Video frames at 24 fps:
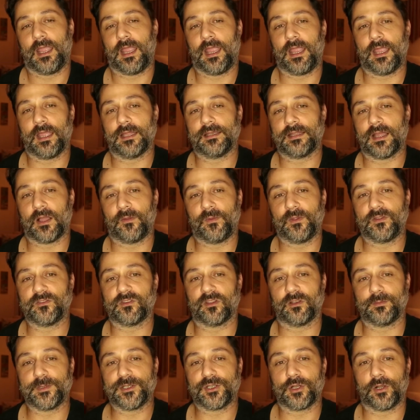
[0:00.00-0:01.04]
and how things are
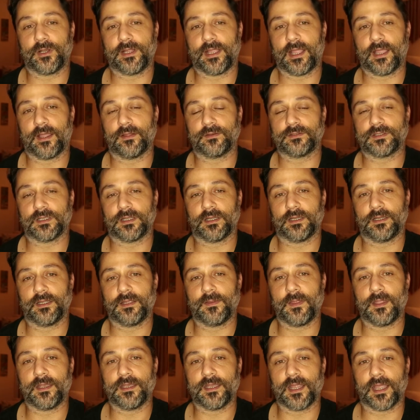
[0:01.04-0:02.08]
going to be turning out
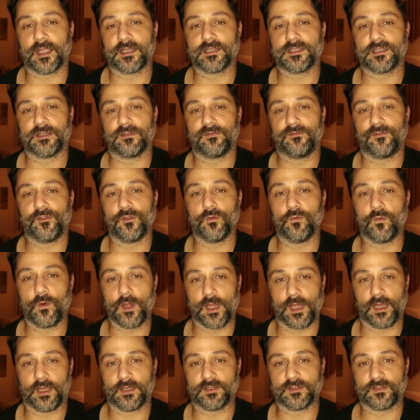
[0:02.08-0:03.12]
in the next few
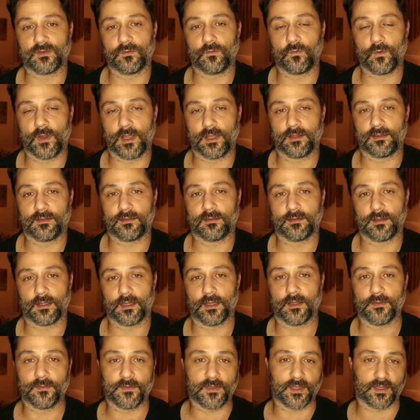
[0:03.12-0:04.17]
weeks with
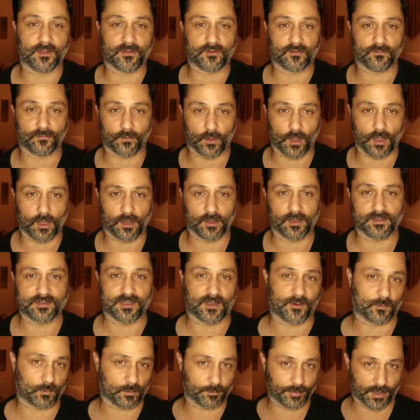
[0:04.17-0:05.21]
this vlog, is
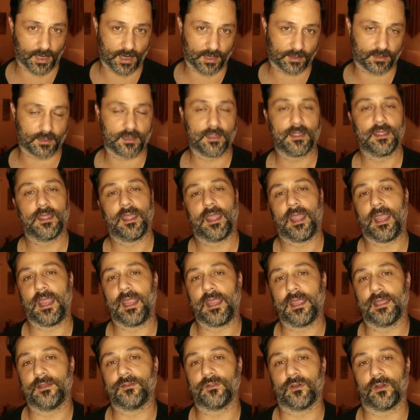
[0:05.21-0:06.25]
now that we're back,
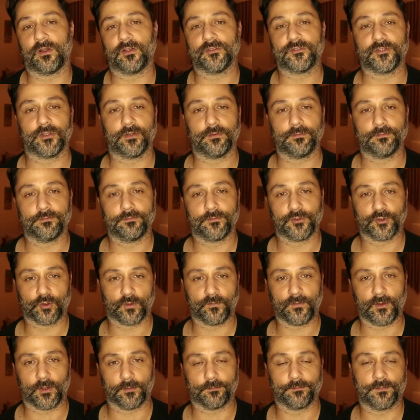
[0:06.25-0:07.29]
and also the
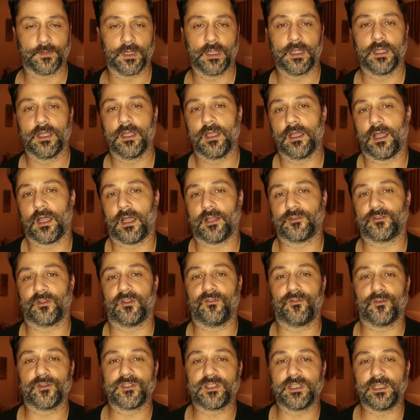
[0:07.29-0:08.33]
short film. So
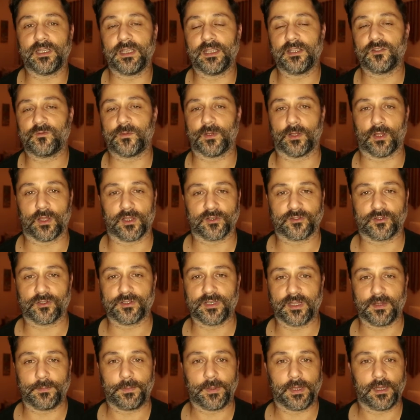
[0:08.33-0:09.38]
the first thing is we lost our
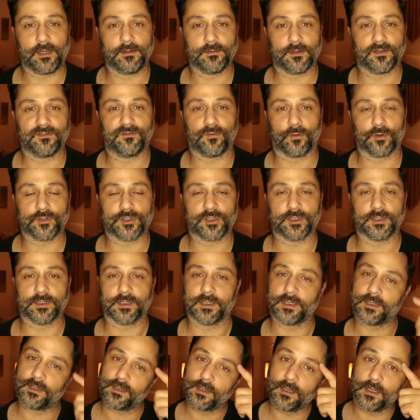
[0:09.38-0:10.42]
DP,
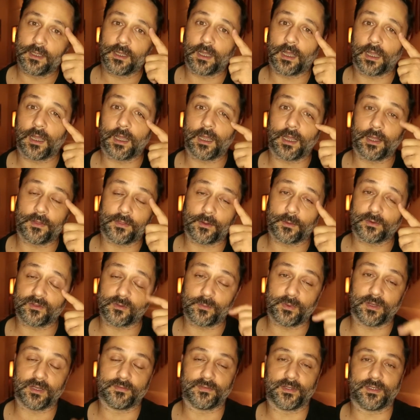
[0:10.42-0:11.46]
unfortunately. There was a
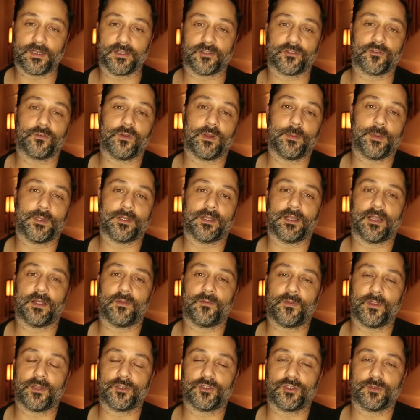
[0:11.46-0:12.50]
bit of a disagreement on how
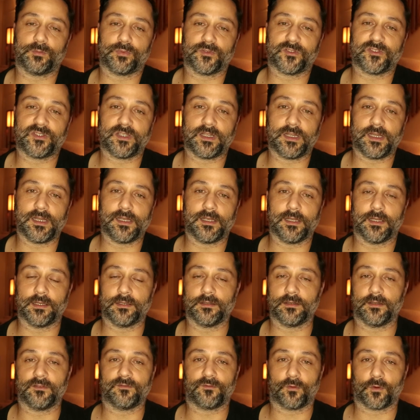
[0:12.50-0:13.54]
things should proceed,
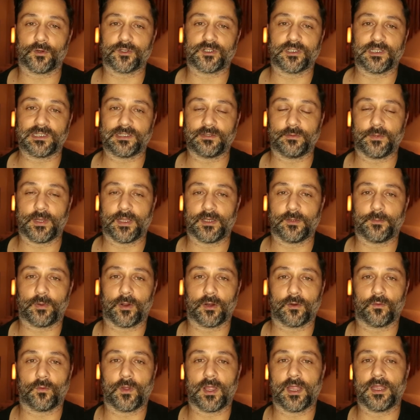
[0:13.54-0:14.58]
and unfortunately we had to
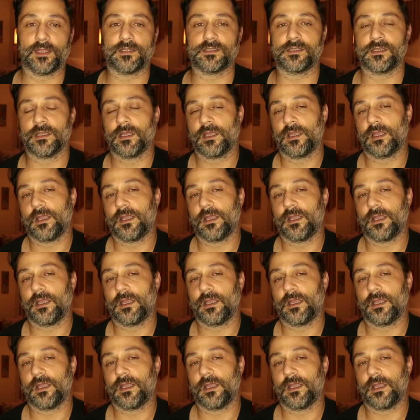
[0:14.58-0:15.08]
part ways.